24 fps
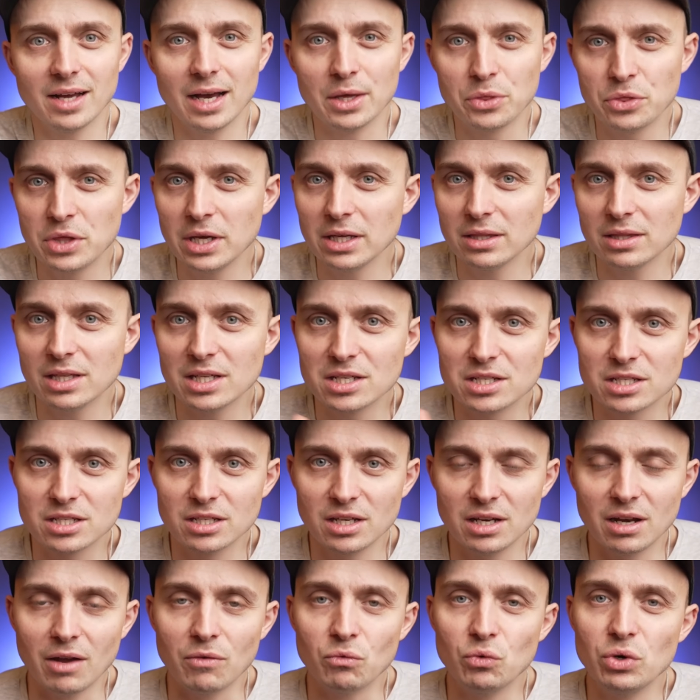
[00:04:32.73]
I think this,
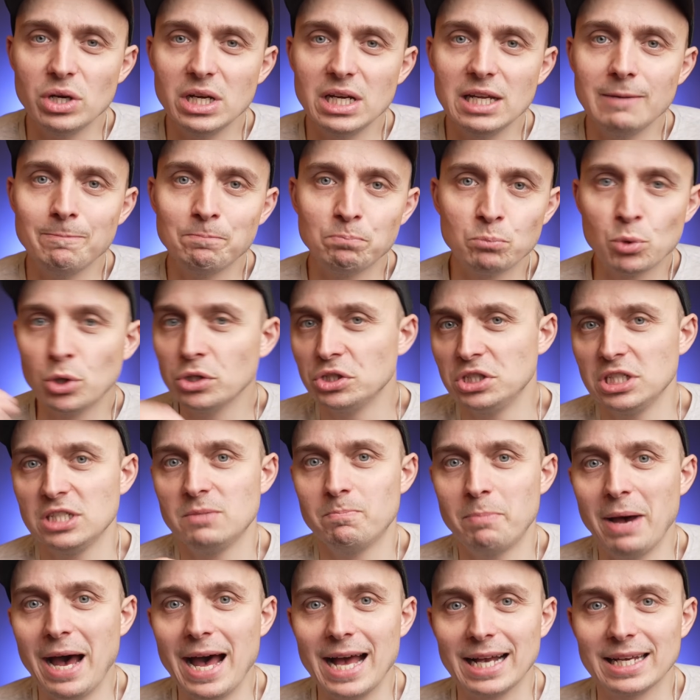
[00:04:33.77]
really pushes
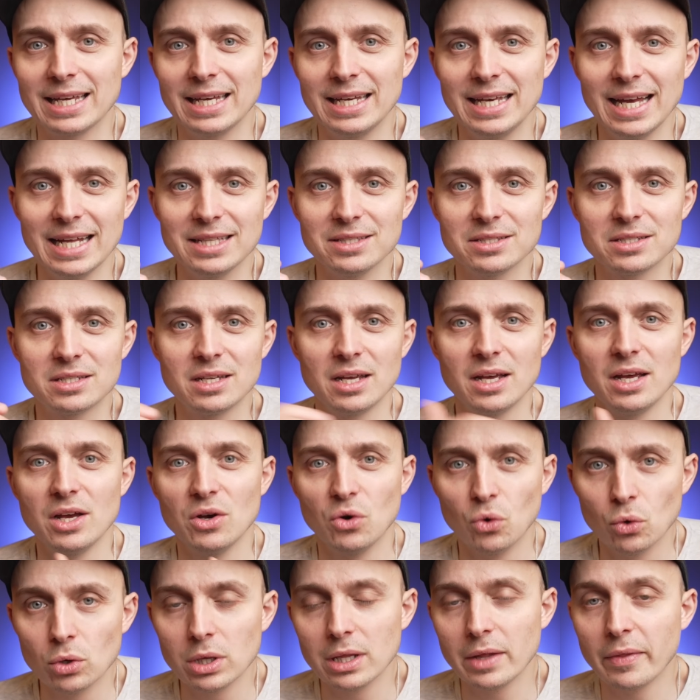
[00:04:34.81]
back against
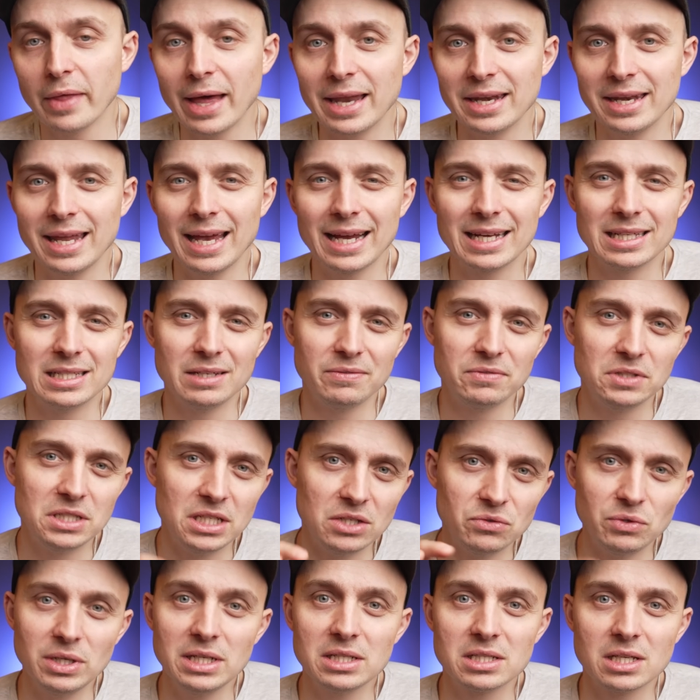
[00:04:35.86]
all of that
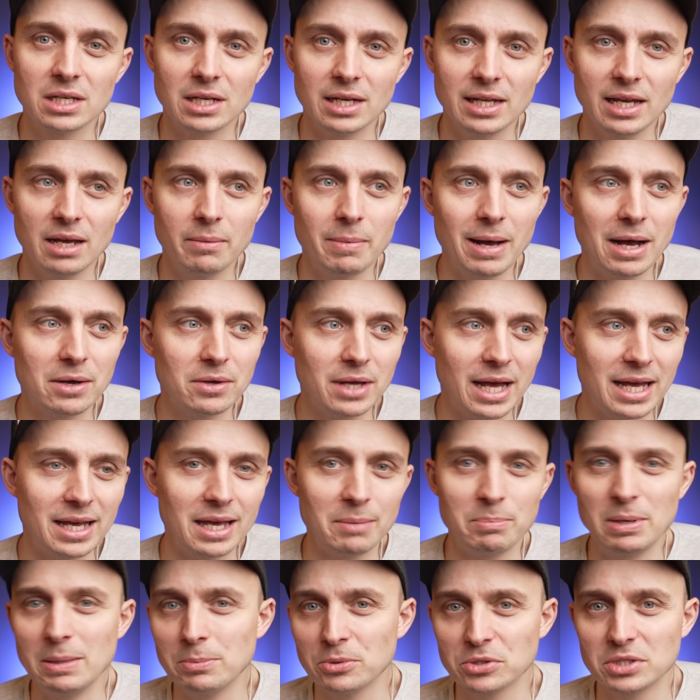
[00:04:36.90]
negativity recently
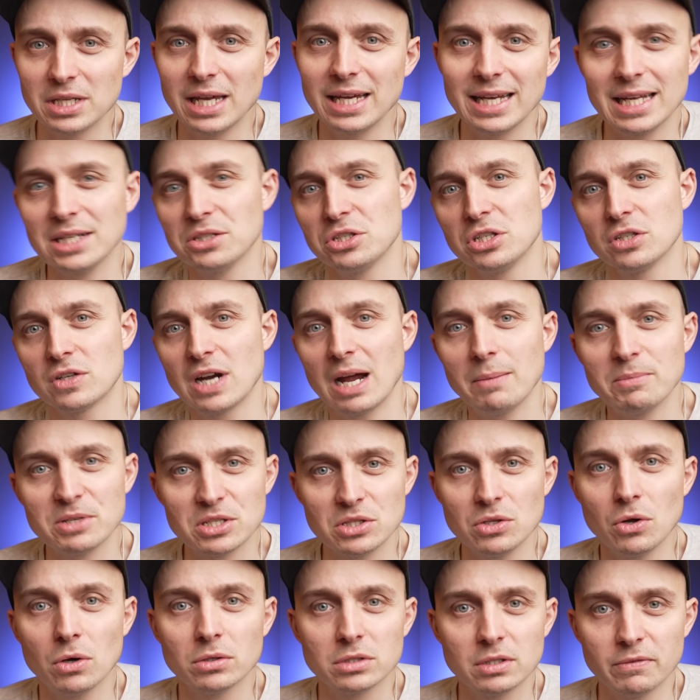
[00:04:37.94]
about people saying Instagram is
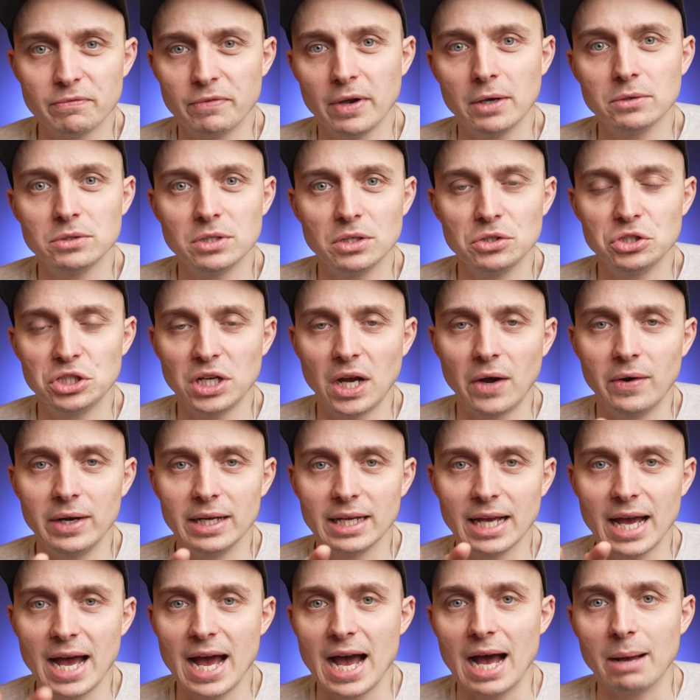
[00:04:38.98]
not a photo
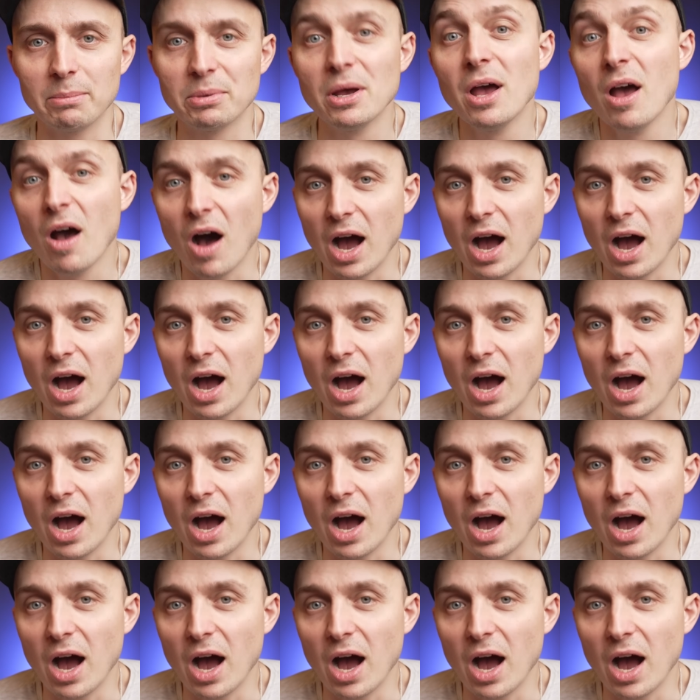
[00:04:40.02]
sharing app.